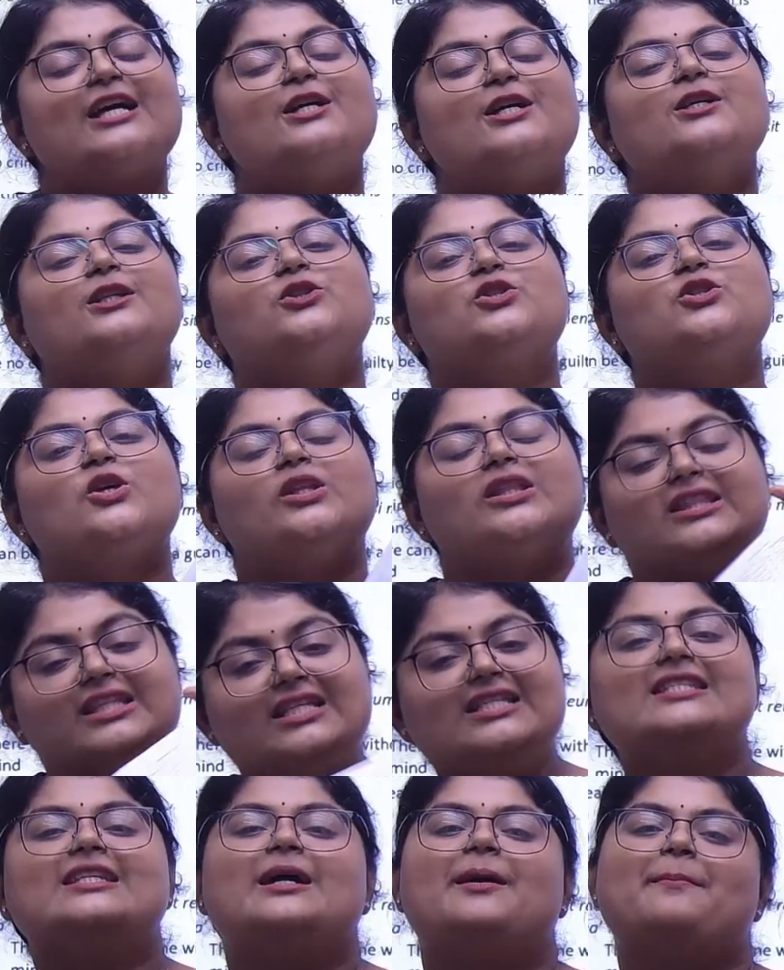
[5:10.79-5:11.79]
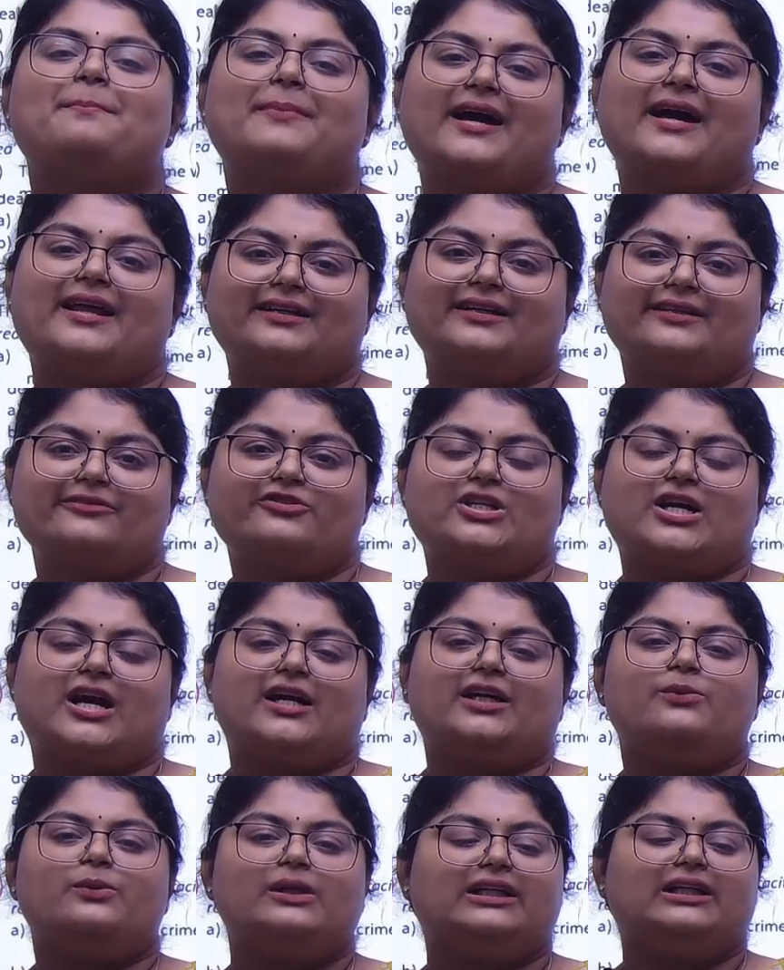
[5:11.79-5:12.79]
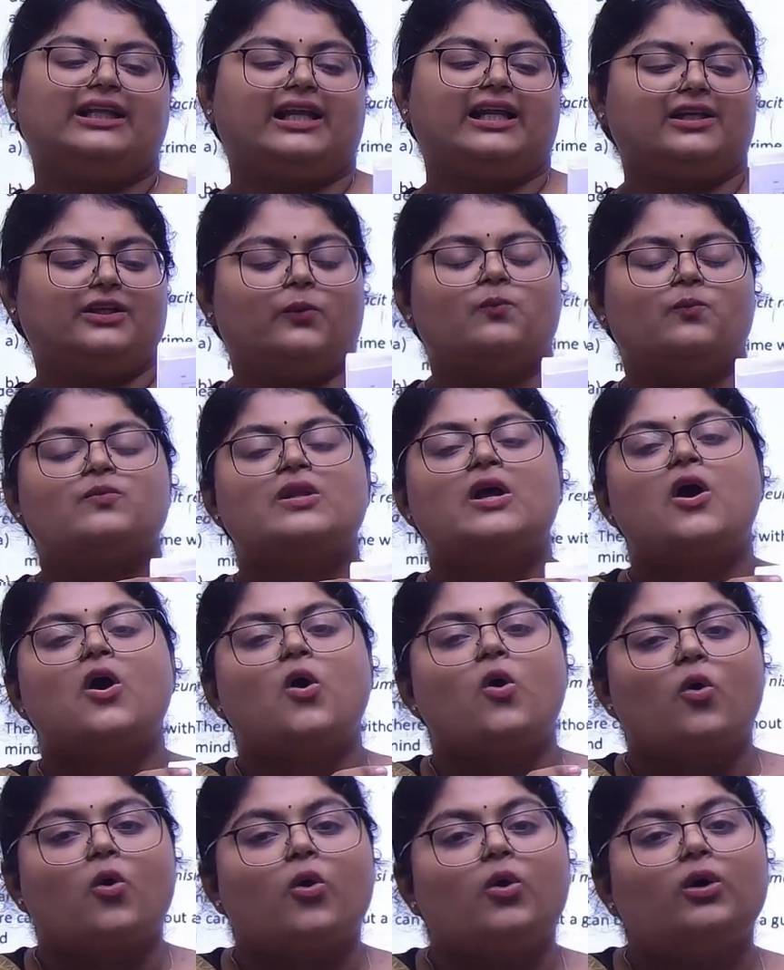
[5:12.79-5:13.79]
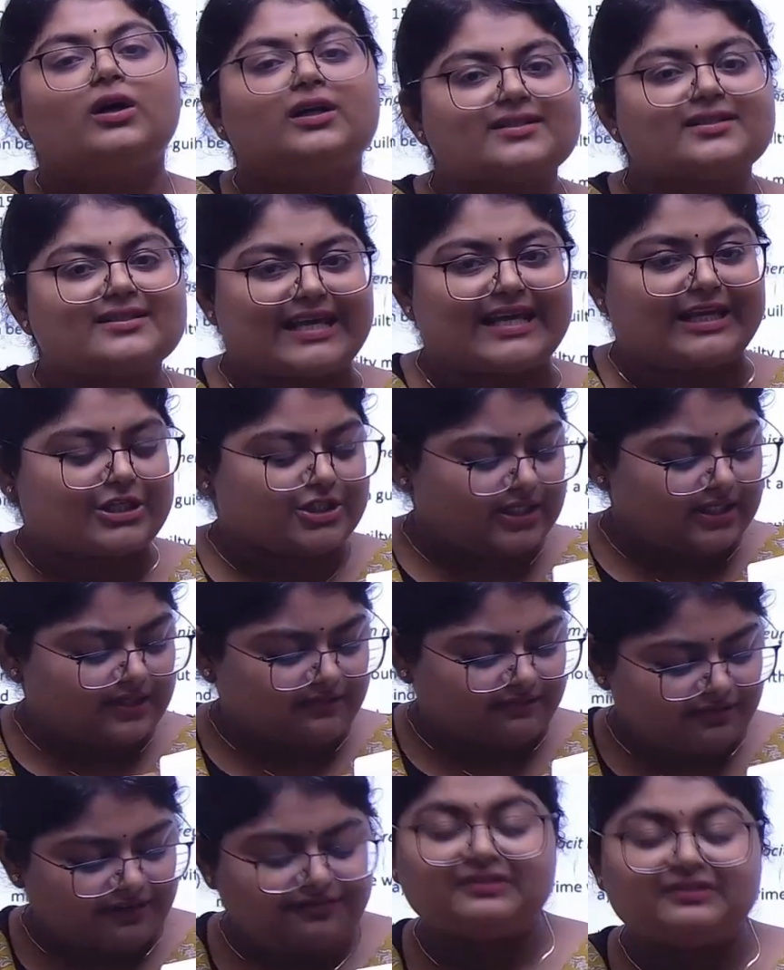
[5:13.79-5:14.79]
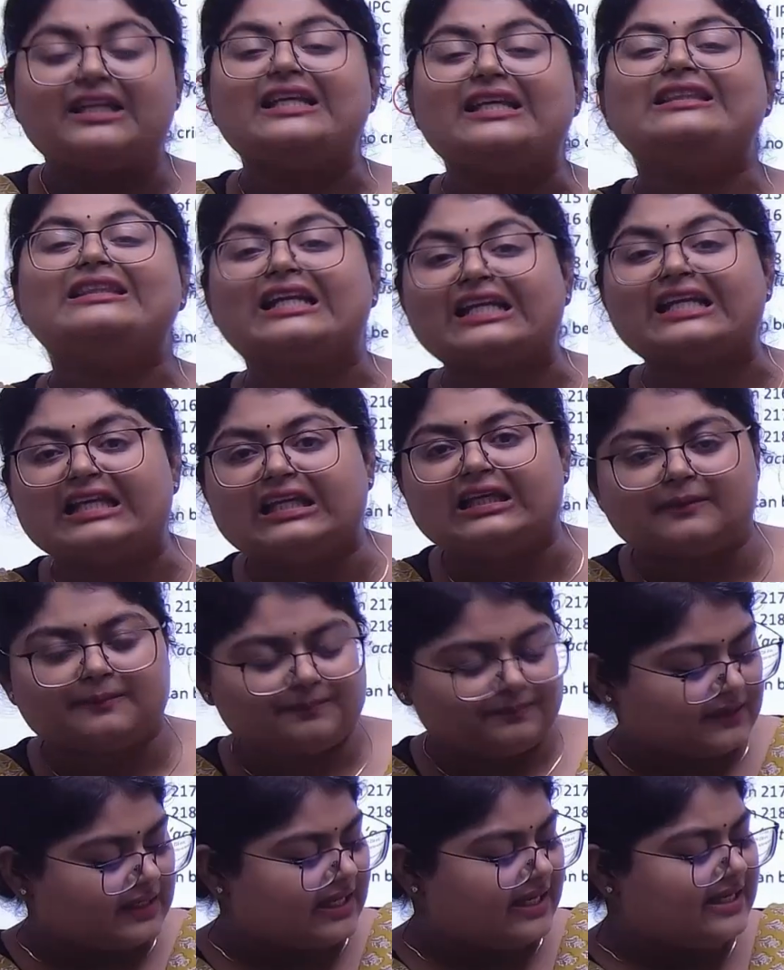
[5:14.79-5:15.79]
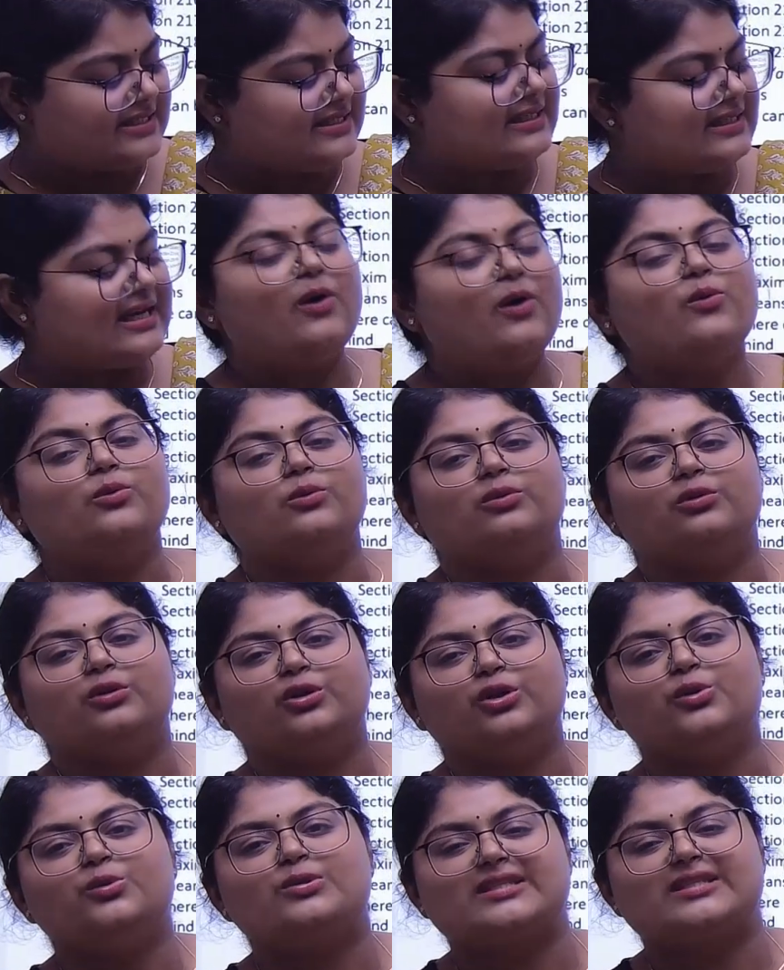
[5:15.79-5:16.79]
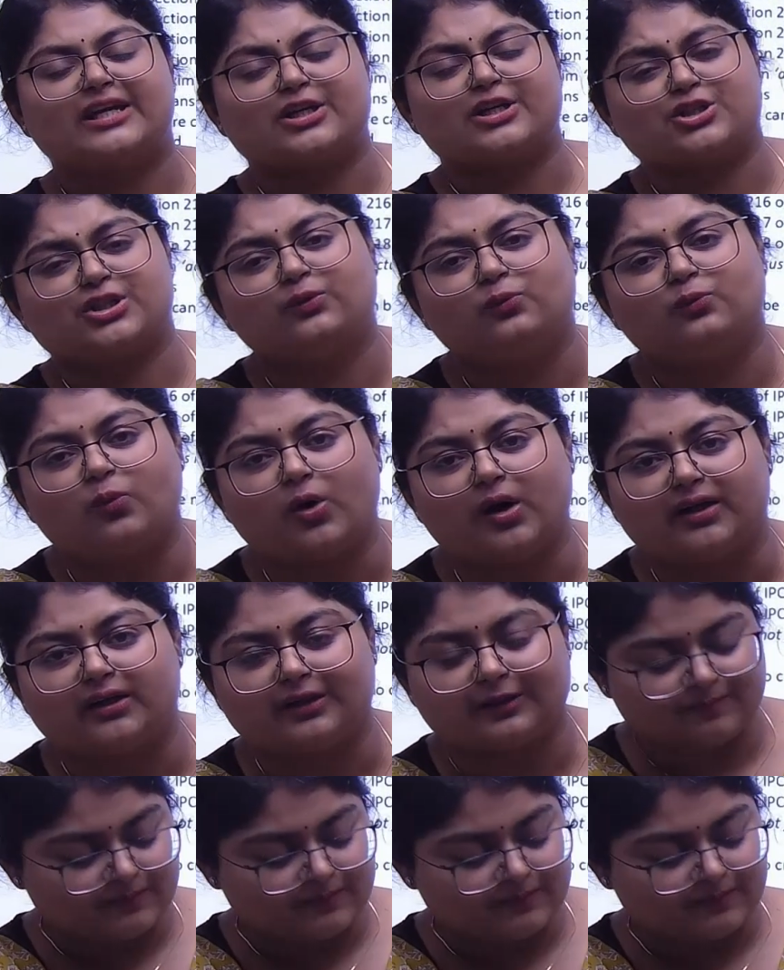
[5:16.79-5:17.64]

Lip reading: So, this comparative chart will tell you old section 53 is now new section what?